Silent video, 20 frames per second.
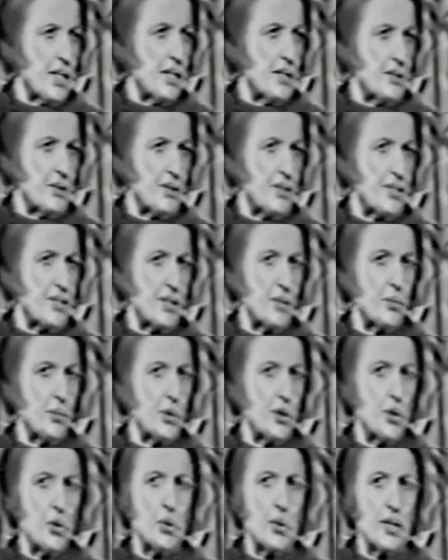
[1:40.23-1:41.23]
interested
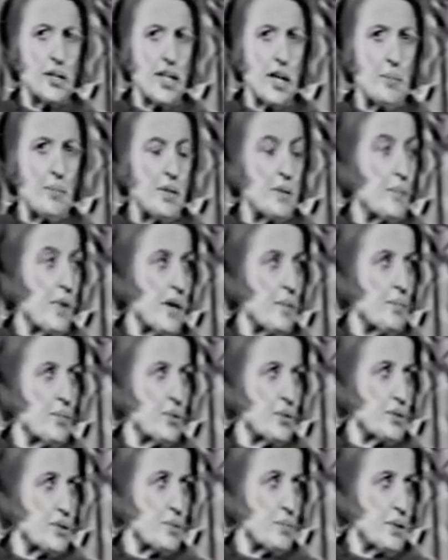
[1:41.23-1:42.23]
would look it up in my
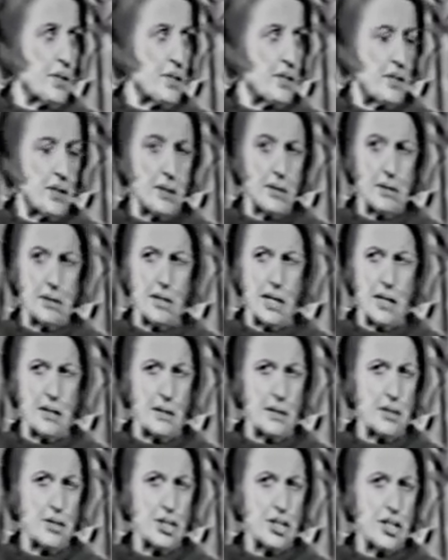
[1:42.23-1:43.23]
books, particularly in
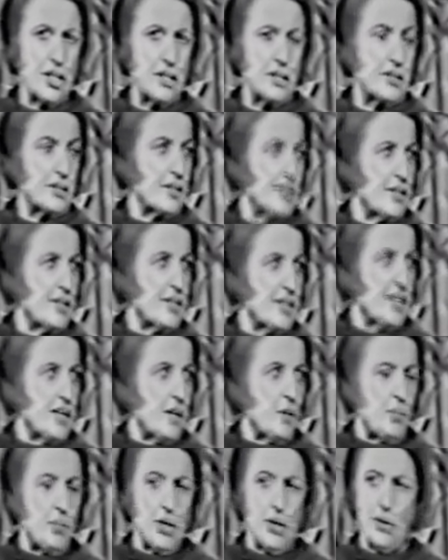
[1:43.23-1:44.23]
Atlas Shrugged,
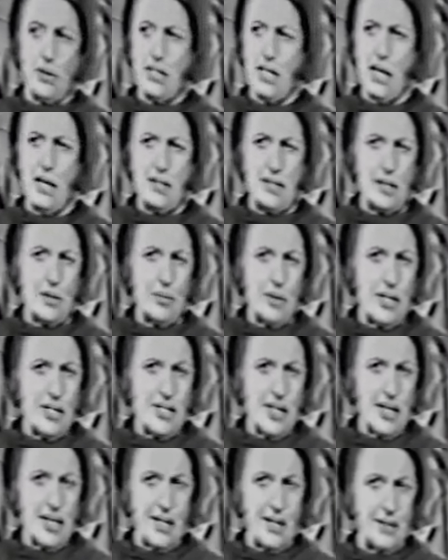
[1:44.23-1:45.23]
because otherwise
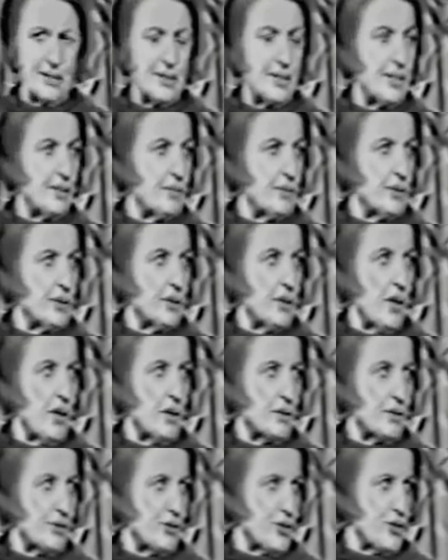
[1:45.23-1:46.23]
I can't give
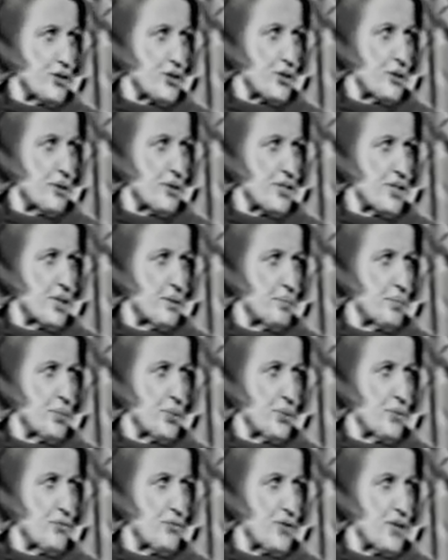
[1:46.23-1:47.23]
long discourse and
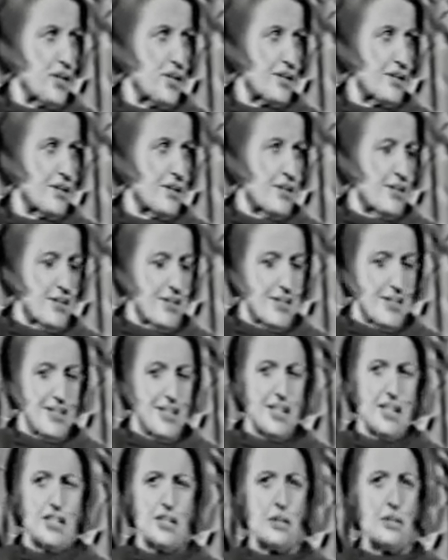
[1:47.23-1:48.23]
proof here.
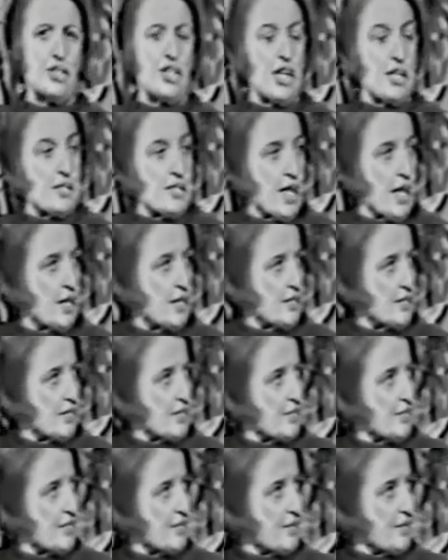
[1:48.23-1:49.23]
So just
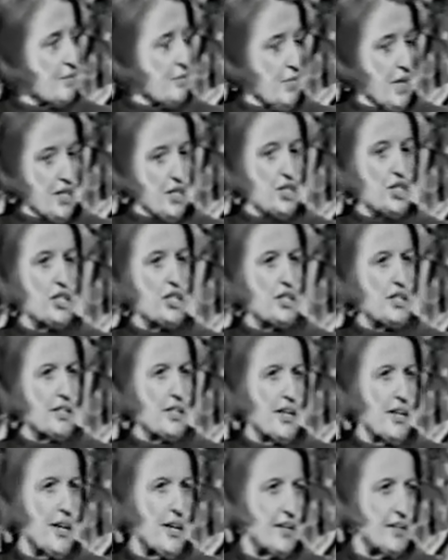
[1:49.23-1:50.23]
as mentioning
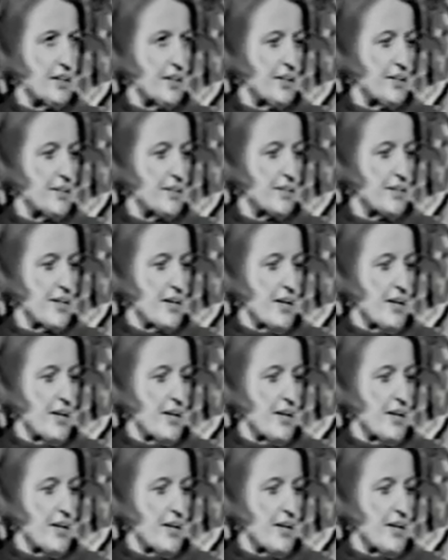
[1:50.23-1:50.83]
the highlights,